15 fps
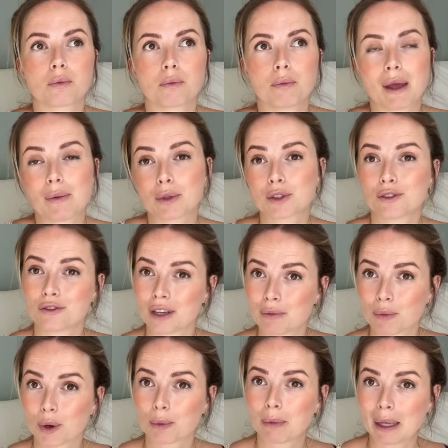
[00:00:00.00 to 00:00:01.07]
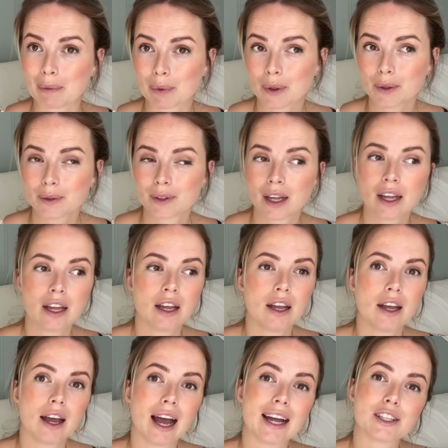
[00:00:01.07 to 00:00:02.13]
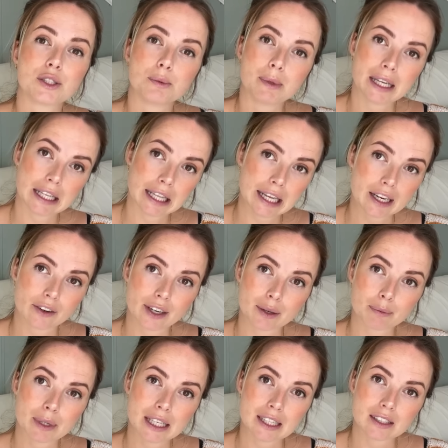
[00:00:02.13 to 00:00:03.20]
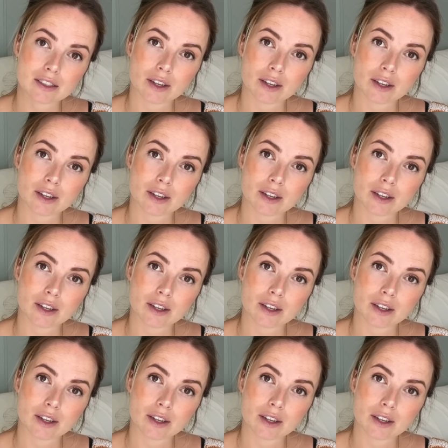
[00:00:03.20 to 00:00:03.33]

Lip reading: be able to fit more people and to be a layering piece,